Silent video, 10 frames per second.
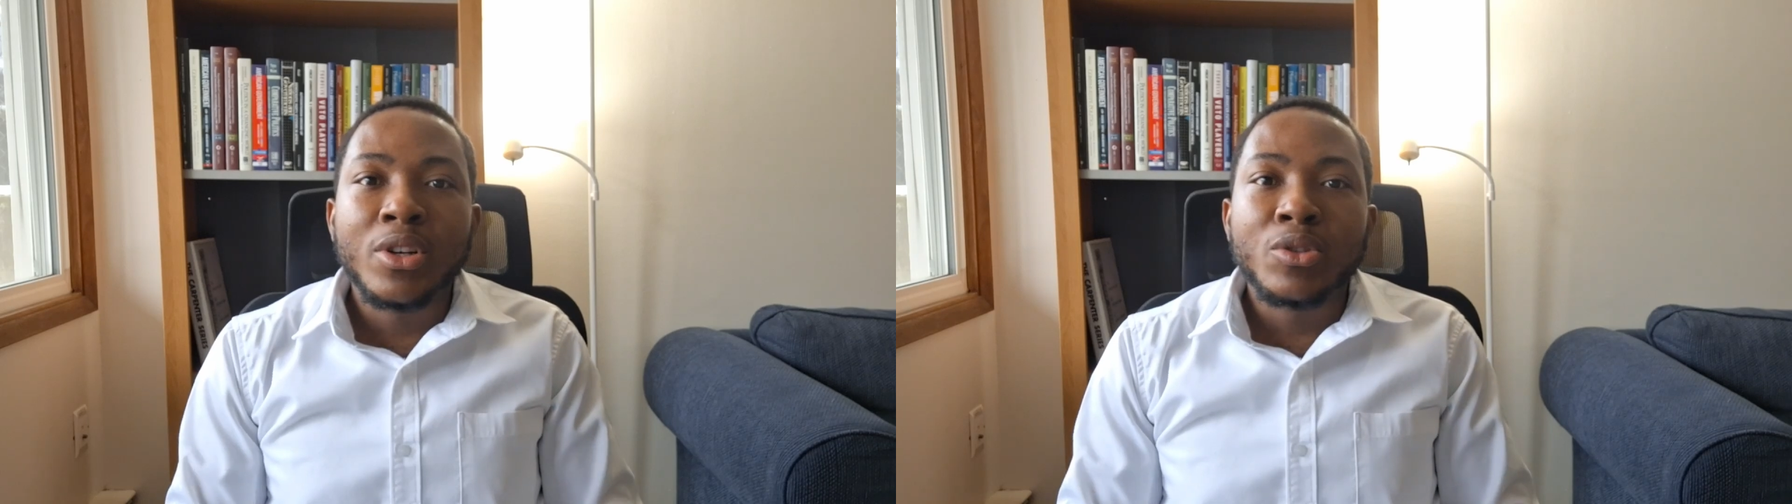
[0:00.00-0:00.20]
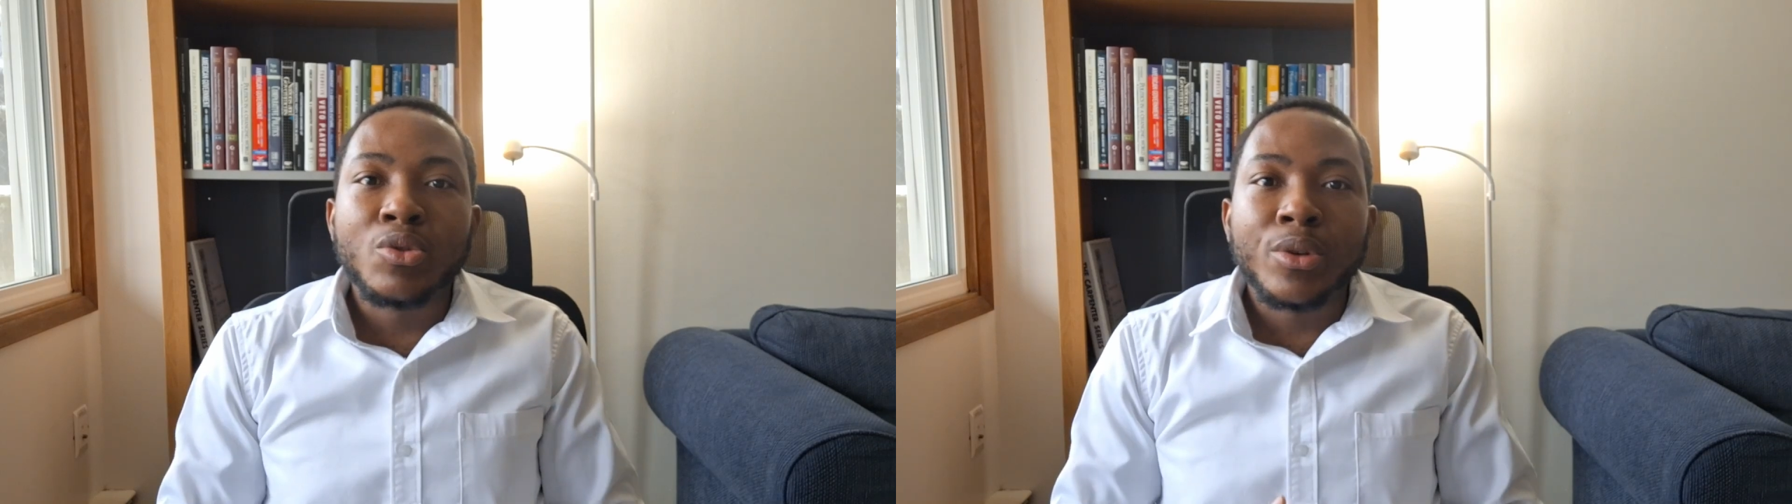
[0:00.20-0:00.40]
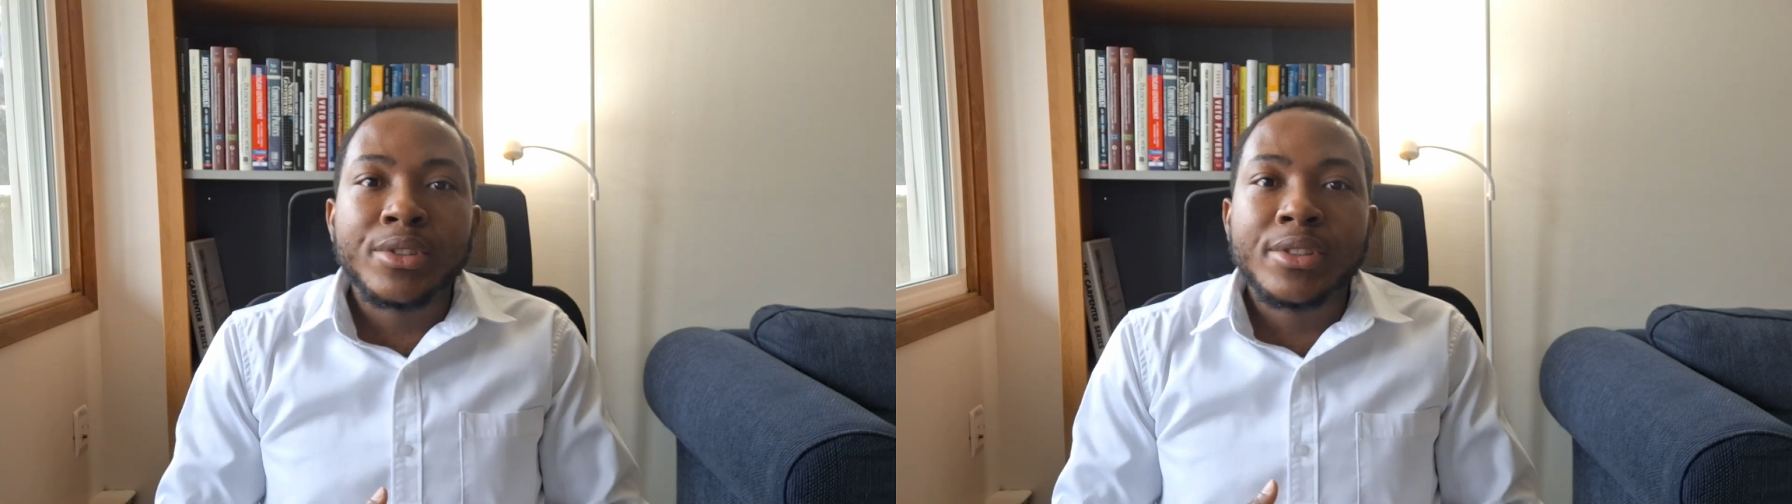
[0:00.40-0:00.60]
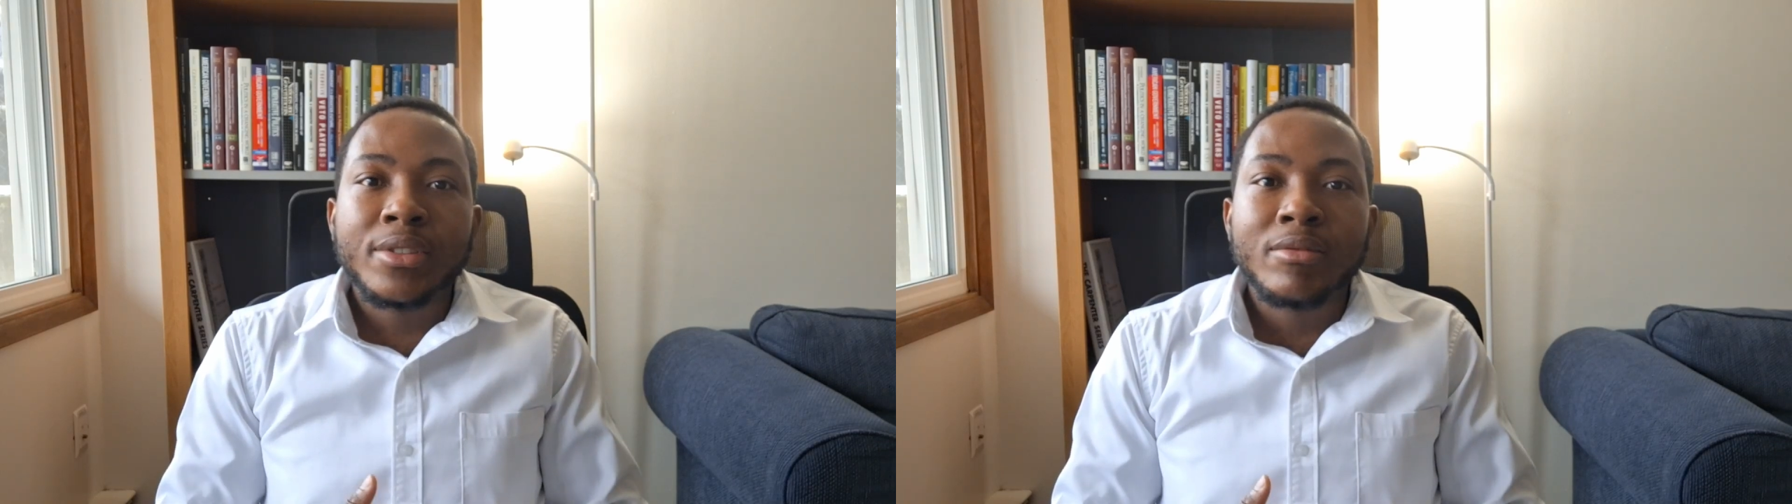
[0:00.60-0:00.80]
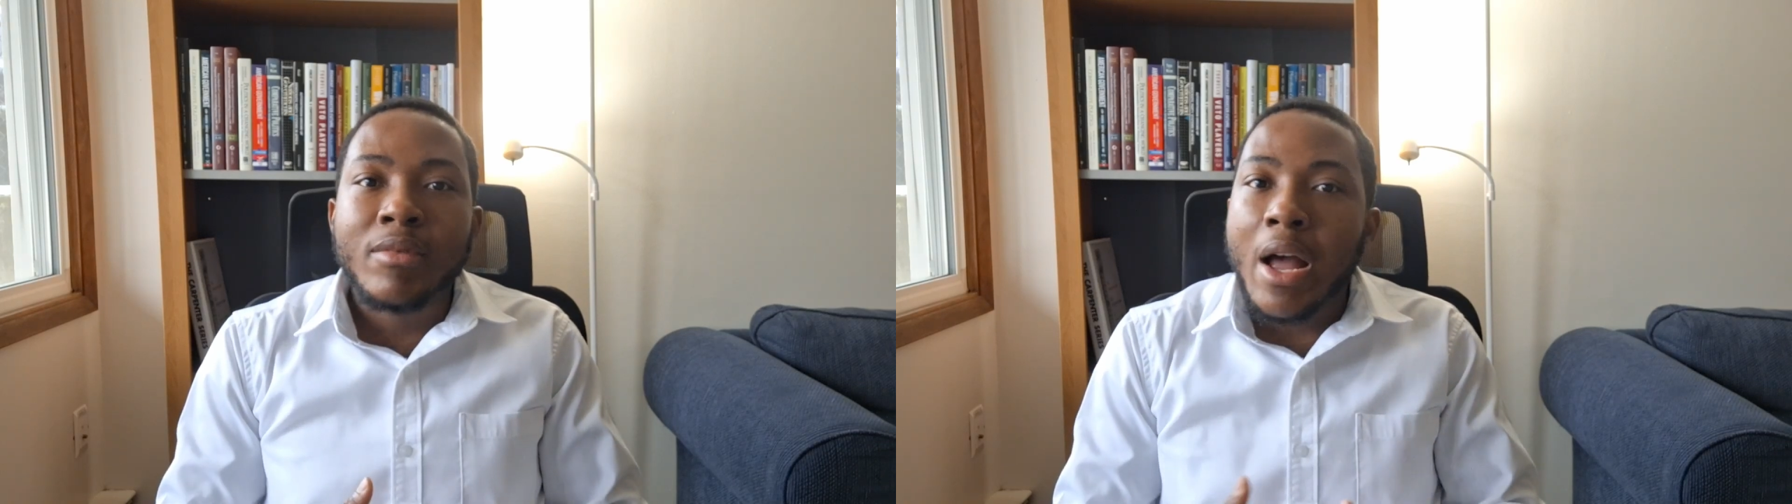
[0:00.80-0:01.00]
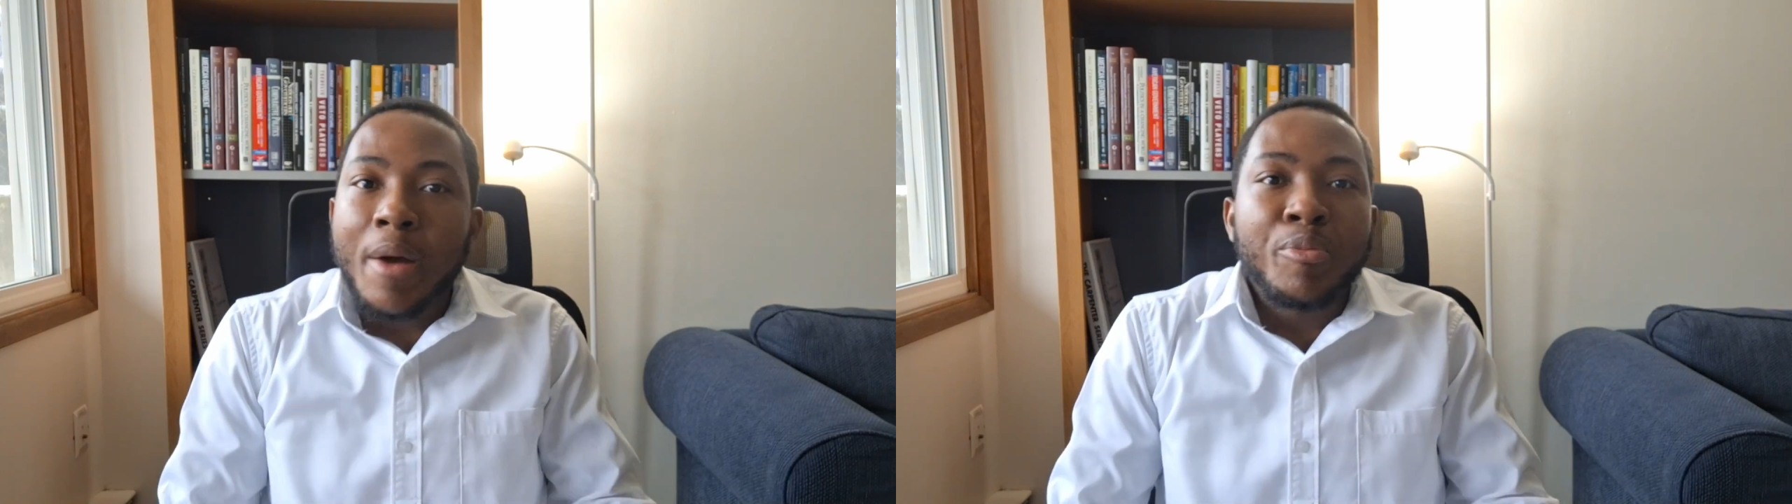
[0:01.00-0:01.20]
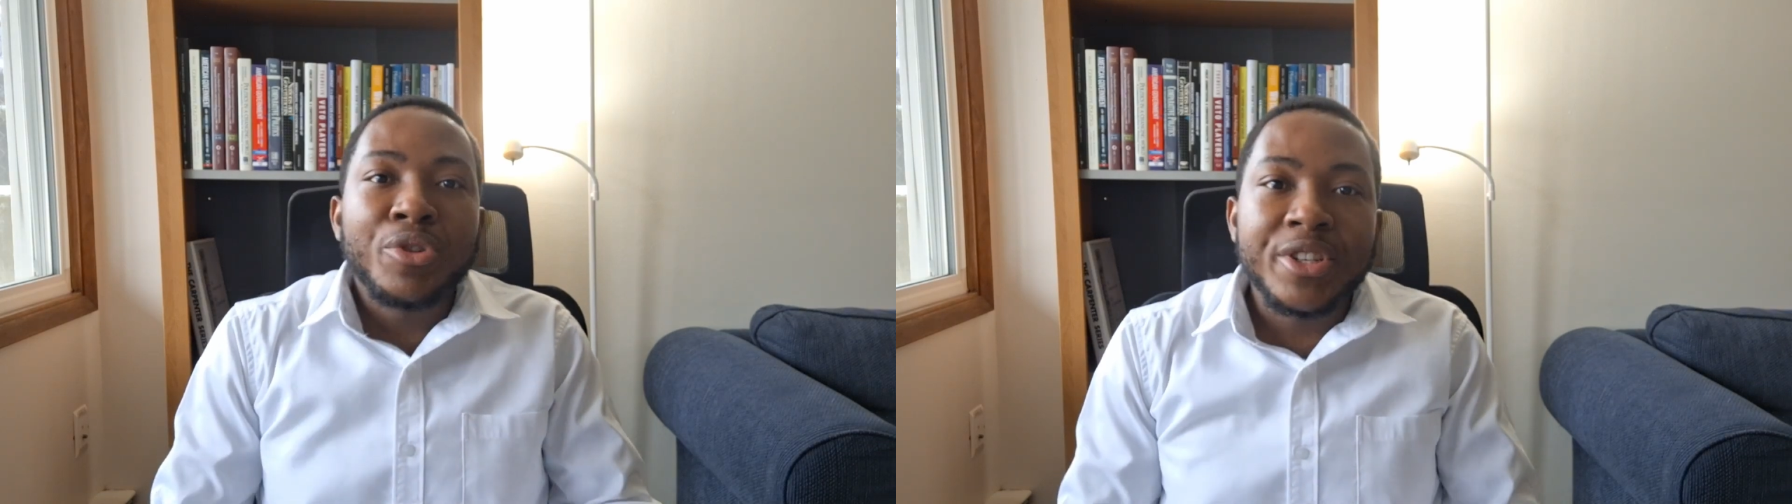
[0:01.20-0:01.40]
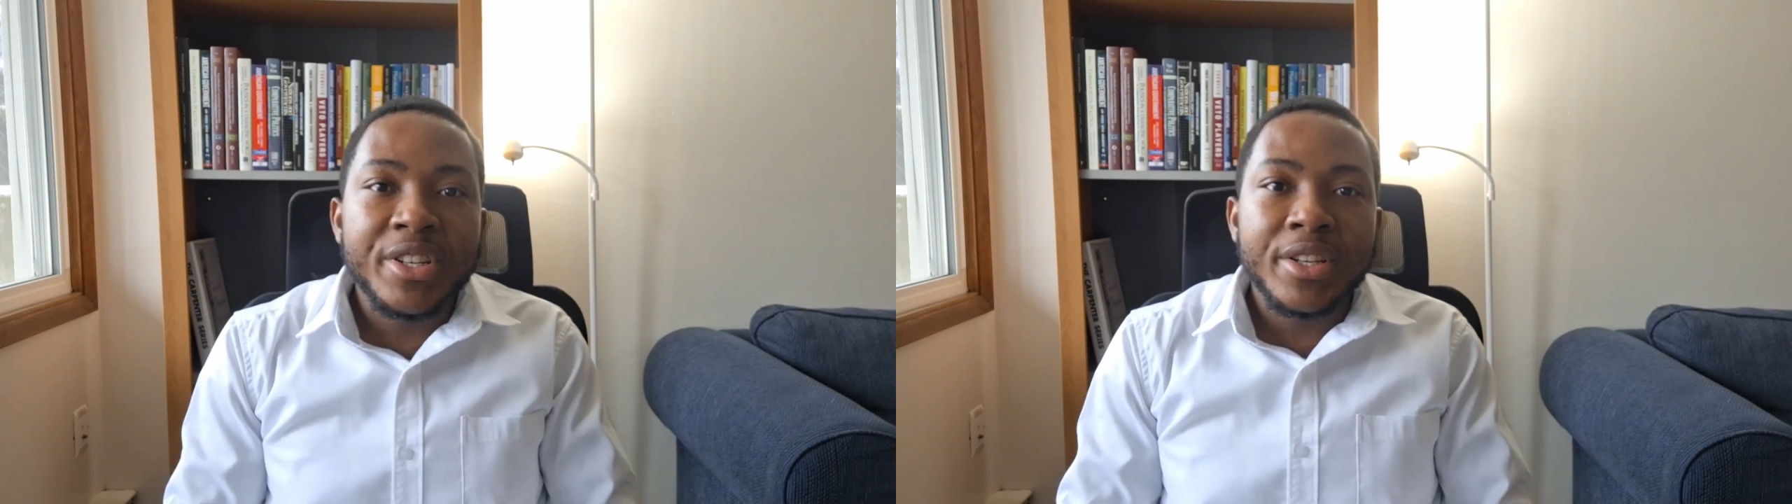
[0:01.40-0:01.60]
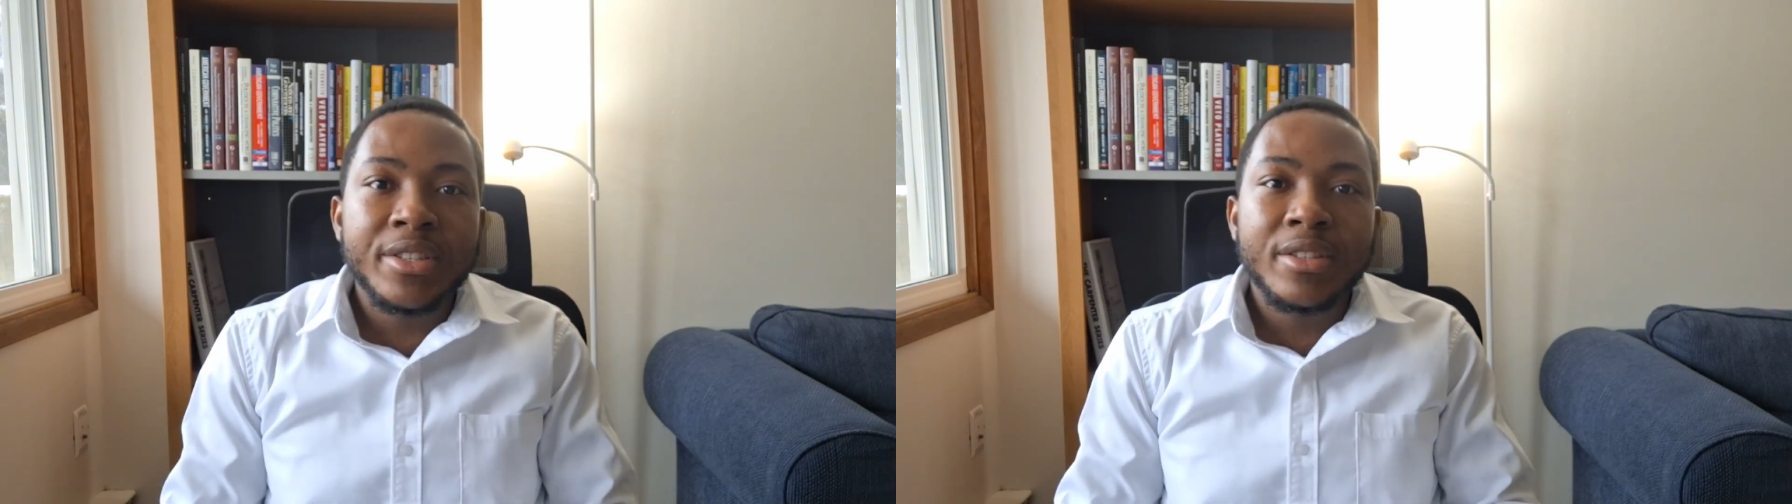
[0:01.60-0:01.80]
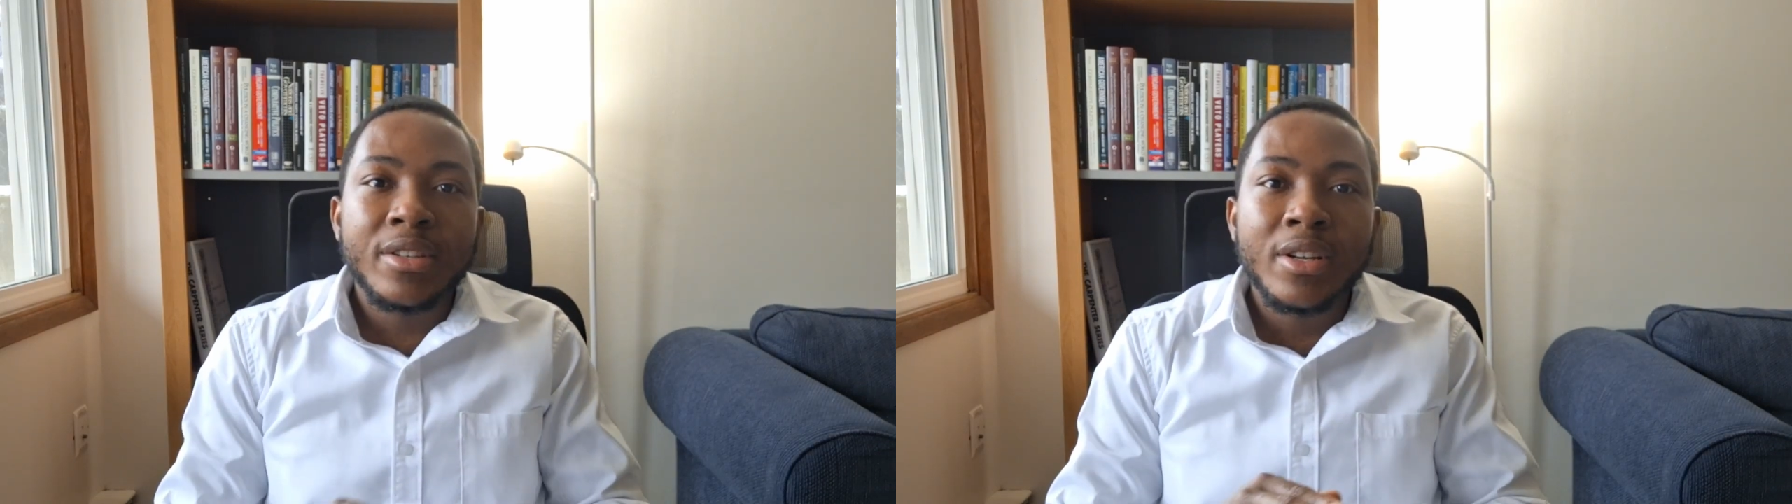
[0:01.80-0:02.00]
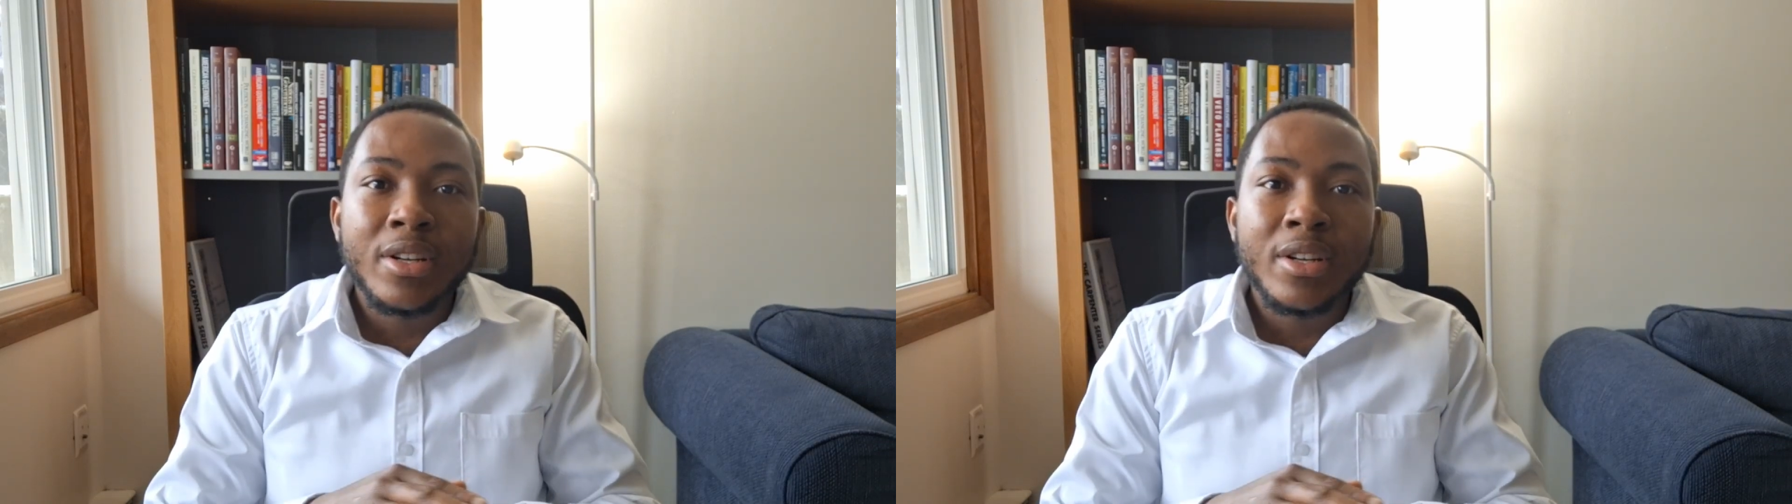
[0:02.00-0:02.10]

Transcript: not appreciate